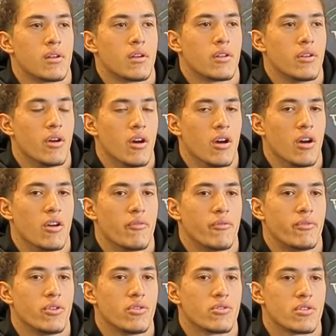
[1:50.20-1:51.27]
No, I've
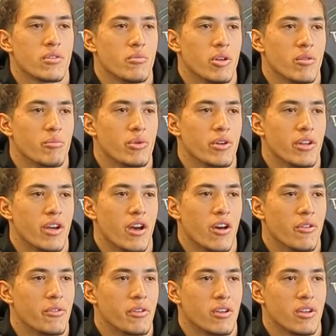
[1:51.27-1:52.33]
usually been pretty
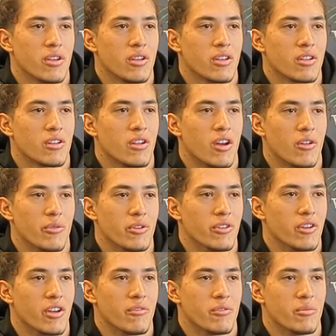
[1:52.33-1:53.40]
healthy, not
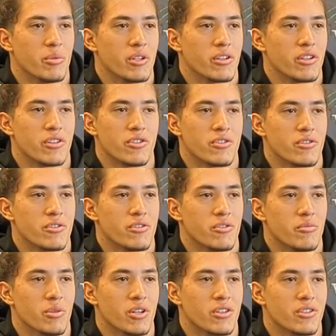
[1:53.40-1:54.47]
really ever been injured too
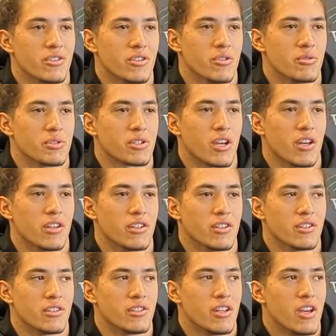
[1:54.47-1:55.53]
much, so it was kind of
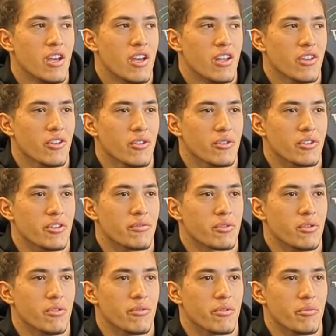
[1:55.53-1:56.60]
a little
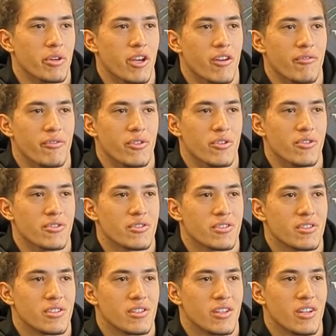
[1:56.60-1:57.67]
difficult for me at
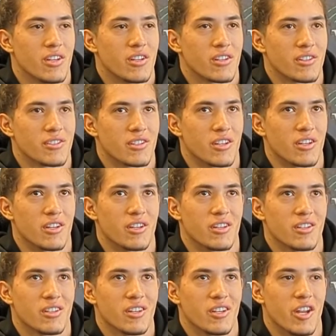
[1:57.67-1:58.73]
first because I
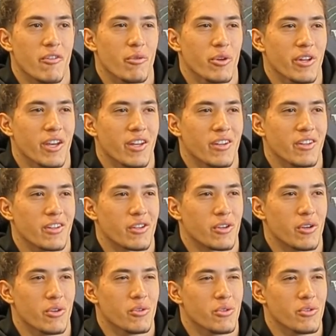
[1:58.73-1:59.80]
never really had to
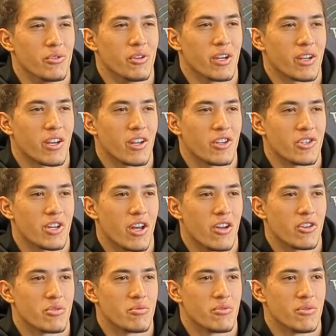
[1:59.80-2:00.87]
go through that kind of
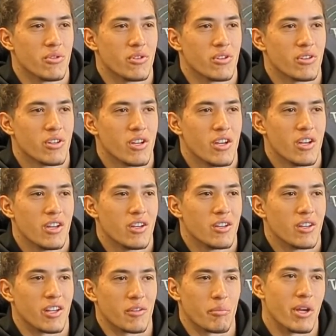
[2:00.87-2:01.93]
challenge before,
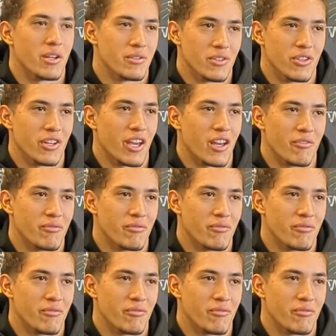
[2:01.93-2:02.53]
like mentally and